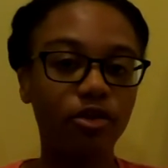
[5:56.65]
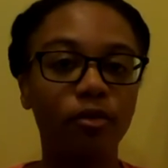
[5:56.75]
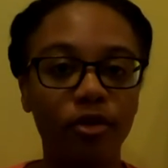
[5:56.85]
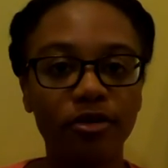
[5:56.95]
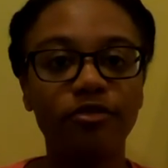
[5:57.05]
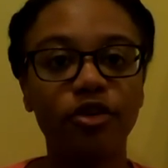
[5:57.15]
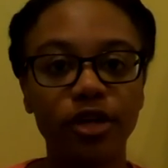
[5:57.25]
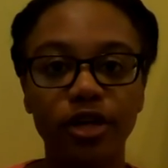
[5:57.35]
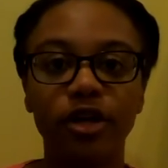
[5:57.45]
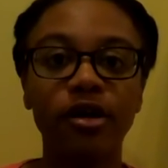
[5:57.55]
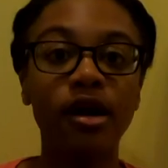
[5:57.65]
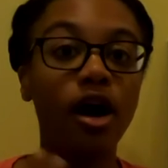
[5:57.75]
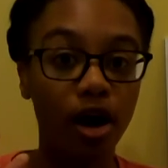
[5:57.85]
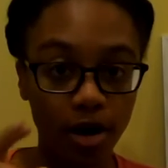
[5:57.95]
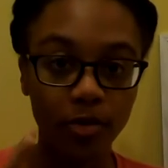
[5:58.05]
and a reward for
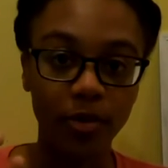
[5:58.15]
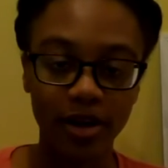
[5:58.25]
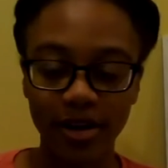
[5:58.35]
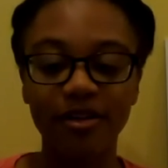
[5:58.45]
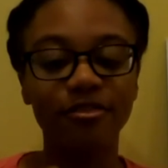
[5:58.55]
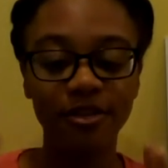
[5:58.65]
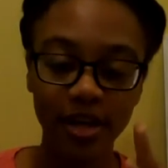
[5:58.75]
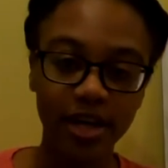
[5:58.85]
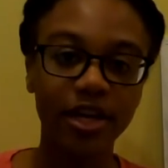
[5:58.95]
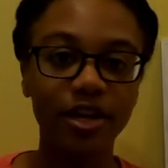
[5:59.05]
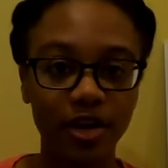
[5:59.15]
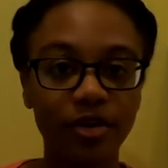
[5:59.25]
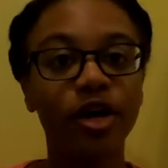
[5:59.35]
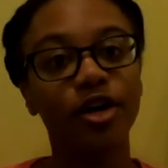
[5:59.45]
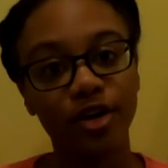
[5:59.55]
your hard work of,
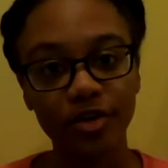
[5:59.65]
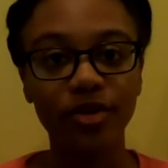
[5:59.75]
you know,